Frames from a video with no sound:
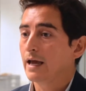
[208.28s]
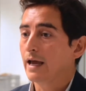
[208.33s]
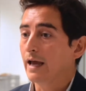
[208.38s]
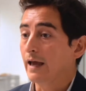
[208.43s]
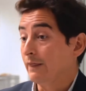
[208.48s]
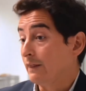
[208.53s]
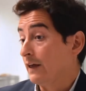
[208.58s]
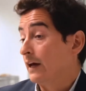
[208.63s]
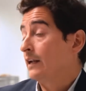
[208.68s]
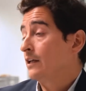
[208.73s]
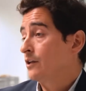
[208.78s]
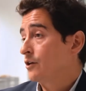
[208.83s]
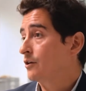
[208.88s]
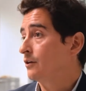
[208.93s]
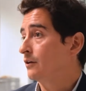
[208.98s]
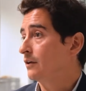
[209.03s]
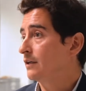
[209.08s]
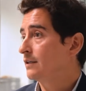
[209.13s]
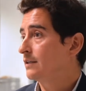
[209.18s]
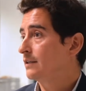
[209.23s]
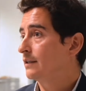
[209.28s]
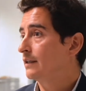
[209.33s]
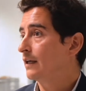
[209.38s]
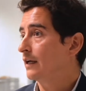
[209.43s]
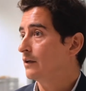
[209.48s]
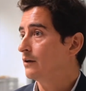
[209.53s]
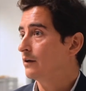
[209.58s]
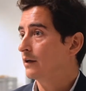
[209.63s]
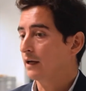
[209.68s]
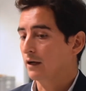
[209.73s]
And that ensures
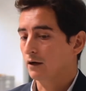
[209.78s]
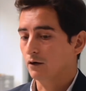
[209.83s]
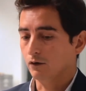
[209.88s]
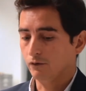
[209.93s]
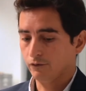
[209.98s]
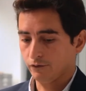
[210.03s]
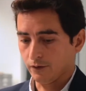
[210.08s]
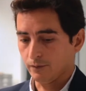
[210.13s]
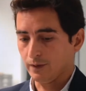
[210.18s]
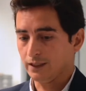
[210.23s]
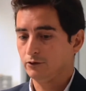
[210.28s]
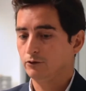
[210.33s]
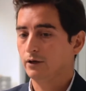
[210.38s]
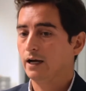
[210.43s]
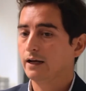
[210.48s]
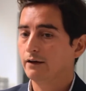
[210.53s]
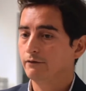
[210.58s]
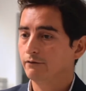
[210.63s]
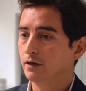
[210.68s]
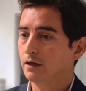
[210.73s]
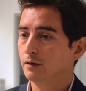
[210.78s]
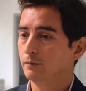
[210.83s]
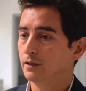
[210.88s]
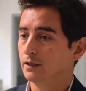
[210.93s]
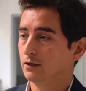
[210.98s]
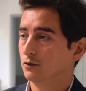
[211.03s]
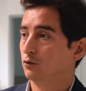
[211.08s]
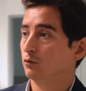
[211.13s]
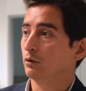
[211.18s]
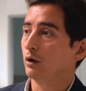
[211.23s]
that you can go from a dry
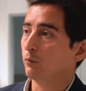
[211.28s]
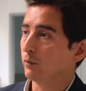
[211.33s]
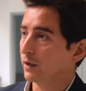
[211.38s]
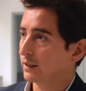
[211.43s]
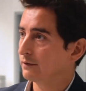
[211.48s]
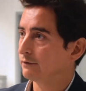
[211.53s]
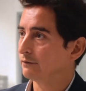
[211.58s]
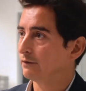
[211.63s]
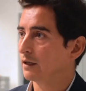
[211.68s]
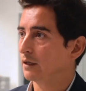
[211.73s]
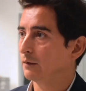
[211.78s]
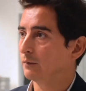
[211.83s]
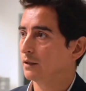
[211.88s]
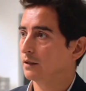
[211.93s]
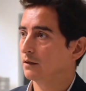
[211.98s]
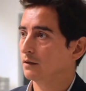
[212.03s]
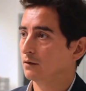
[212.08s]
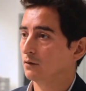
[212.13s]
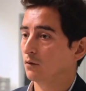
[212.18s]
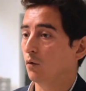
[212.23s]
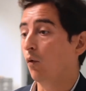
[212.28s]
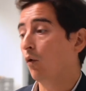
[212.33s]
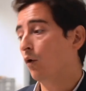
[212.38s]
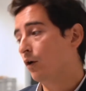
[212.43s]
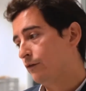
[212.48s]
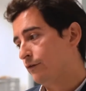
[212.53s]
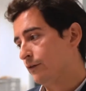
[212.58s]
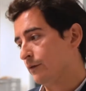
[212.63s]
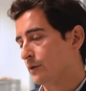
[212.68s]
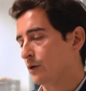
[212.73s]
environment to a wet environment,
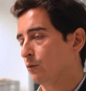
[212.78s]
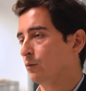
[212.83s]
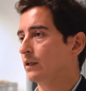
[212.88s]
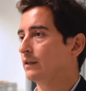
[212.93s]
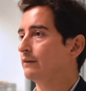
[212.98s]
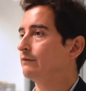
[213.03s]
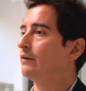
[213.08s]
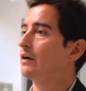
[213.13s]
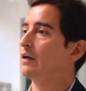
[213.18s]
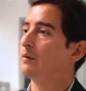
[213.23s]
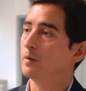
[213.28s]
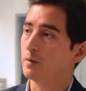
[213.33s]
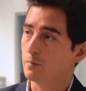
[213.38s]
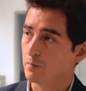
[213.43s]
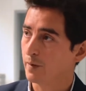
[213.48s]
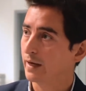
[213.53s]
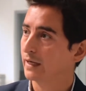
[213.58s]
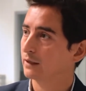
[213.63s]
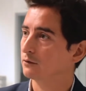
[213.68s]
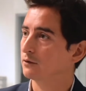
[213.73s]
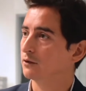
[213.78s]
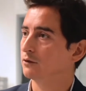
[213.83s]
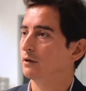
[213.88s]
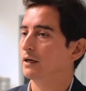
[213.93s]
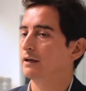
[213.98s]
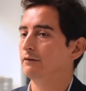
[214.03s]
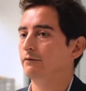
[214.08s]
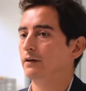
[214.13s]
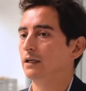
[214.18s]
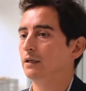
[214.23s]
or from the wet environment back to the
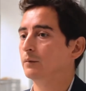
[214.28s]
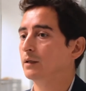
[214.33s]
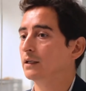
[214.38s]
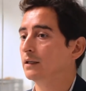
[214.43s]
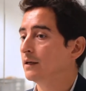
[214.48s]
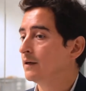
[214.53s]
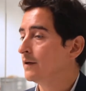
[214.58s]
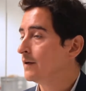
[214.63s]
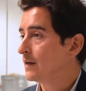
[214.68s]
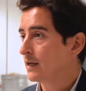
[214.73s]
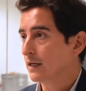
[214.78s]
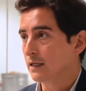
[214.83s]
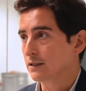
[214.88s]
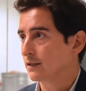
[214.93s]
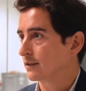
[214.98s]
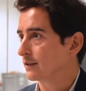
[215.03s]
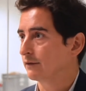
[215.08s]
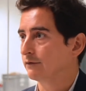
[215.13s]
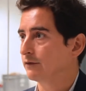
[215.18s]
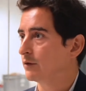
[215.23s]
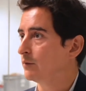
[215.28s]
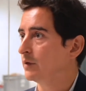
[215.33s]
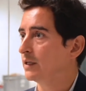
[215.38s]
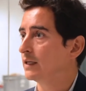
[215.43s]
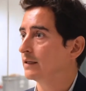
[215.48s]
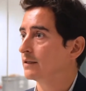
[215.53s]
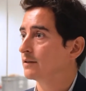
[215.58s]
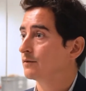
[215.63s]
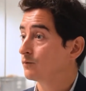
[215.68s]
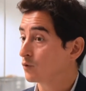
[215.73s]
dry environment in just a few
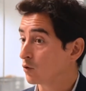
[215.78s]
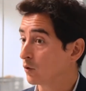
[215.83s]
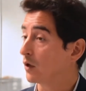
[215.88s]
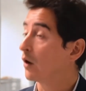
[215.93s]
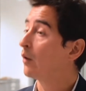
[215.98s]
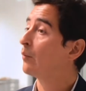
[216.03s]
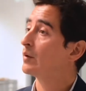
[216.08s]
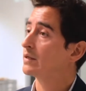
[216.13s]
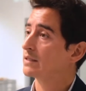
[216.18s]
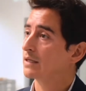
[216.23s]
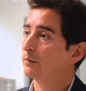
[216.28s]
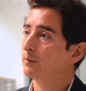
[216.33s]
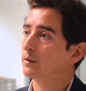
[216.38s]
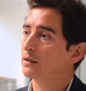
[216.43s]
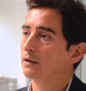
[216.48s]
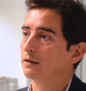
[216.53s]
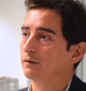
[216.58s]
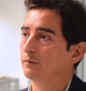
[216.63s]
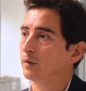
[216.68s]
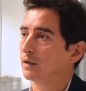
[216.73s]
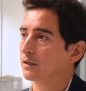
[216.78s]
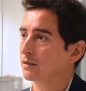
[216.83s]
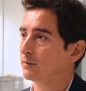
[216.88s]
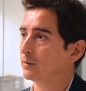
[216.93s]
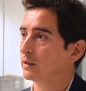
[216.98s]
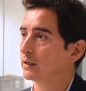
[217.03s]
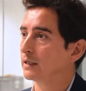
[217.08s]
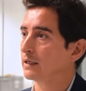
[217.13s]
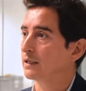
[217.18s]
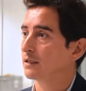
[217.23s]
minutes. So it opens up a lot of
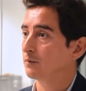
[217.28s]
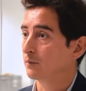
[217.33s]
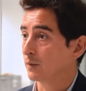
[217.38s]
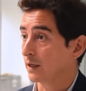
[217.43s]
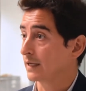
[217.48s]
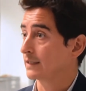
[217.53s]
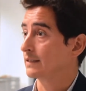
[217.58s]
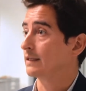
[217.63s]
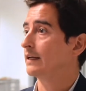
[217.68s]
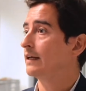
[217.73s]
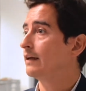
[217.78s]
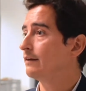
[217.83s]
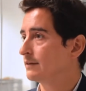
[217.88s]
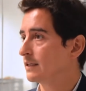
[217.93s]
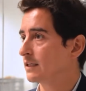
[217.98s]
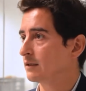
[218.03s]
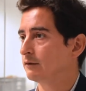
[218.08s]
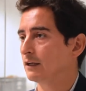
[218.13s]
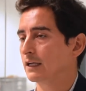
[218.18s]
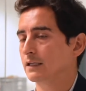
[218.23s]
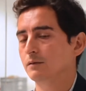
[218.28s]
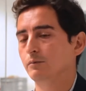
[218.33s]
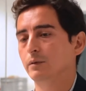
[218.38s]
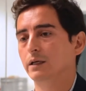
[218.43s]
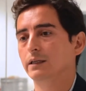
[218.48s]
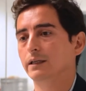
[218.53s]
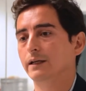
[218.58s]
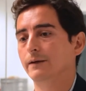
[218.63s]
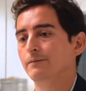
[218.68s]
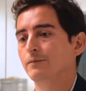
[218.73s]
possibilities because it gives this
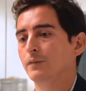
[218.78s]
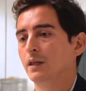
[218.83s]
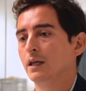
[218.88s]
flexibility.